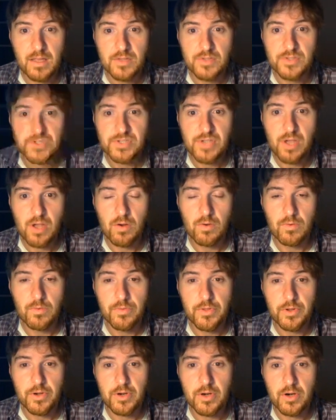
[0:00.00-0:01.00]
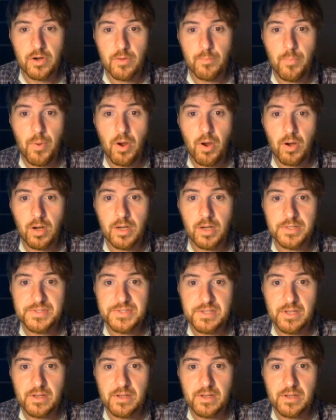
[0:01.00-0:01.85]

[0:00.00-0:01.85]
So there are parts